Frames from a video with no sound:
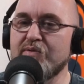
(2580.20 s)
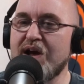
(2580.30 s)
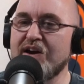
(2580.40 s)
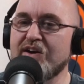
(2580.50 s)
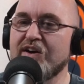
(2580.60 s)

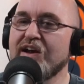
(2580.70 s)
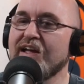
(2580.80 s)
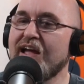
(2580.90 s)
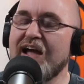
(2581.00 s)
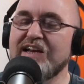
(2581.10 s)
writer,
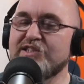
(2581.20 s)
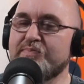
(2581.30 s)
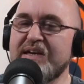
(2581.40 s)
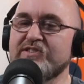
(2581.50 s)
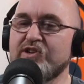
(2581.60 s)
and it's
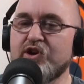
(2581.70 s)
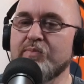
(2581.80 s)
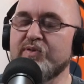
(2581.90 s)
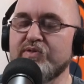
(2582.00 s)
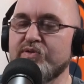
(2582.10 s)
basically
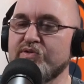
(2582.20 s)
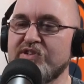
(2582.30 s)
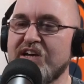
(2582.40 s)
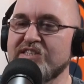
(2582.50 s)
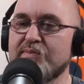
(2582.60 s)
Curb Your
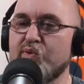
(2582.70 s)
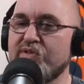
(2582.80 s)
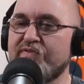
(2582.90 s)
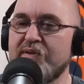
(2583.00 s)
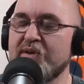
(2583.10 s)
Enthusiasm, but with
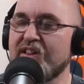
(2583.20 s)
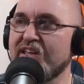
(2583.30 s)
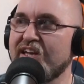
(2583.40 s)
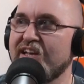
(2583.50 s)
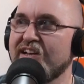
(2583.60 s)
a female
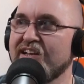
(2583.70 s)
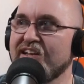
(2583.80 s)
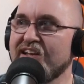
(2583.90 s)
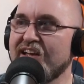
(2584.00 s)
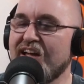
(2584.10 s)
lead.
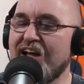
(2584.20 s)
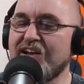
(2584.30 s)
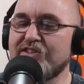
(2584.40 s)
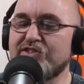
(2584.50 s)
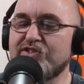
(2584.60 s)

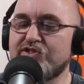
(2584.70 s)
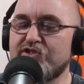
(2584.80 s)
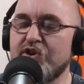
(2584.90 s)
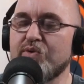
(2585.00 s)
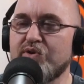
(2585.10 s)
And it's
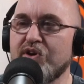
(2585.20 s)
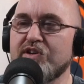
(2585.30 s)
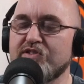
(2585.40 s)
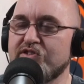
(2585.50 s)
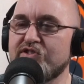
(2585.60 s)
so good
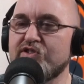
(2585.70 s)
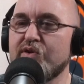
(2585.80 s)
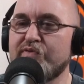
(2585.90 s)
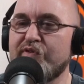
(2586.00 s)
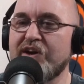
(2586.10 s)
and
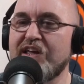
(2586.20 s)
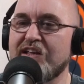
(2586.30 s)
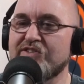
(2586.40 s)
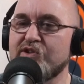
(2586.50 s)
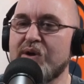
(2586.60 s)
so funny
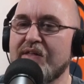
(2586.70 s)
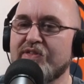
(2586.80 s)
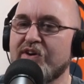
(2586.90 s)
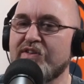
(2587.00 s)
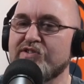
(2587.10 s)
and so out
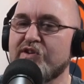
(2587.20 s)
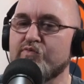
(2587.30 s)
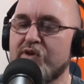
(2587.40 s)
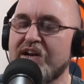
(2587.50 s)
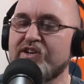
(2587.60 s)
there. And there's a
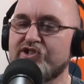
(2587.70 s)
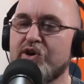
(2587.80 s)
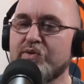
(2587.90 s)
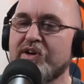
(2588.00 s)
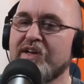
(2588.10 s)
running
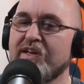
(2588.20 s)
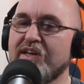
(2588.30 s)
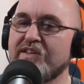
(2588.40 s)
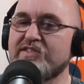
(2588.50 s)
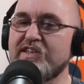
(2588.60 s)
joke
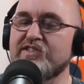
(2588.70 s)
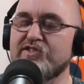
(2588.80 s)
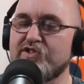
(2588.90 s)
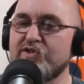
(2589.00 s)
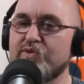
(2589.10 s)
in season
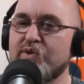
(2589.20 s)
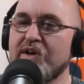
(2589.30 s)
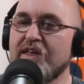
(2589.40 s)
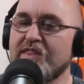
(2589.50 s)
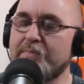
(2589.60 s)
2
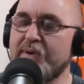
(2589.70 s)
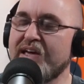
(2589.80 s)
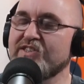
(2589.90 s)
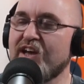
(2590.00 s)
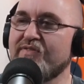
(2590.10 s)
that
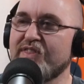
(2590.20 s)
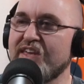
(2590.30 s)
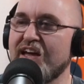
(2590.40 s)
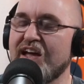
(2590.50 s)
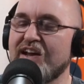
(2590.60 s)
pays off at
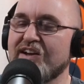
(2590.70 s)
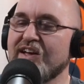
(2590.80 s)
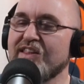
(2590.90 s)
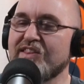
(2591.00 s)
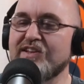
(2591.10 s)
the end
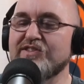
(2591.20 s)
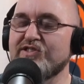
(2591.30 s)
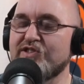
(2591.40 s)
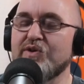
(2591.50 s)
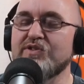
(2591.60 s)
that is
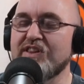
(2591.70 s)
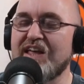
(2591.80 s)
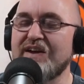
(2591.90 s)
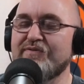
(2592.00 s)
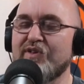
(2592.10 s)
so
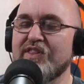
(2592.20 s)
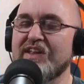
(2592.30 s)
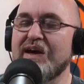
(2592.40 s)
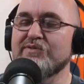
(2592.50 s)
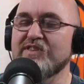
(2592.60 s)
delightful
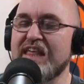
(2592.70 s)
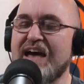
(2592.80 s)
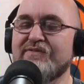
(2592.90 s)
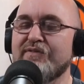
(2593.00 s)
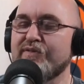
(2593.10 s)
that I was
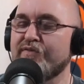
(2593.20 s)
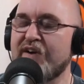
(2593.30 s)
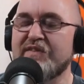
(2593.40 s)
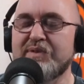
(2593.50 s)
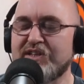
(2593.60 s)
laughing for
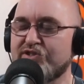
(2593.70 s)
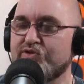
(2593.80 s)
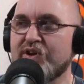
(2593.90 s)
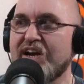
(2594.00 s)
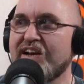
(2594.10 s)
5 minutes
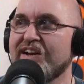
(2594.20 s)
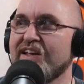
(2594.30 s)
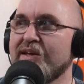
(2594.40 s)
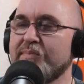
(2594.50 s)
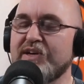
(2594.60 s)
straight
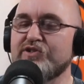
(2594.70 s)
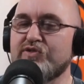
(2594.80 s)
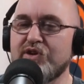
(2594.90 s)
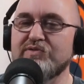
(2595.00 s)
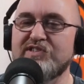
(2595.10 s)
because you
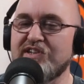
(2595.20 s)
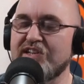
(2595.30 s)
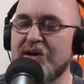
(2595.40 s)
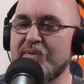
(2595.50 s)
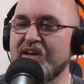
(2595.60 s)
don't see it
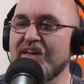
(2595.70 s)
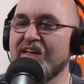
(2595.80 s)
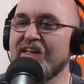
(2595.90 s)
coming.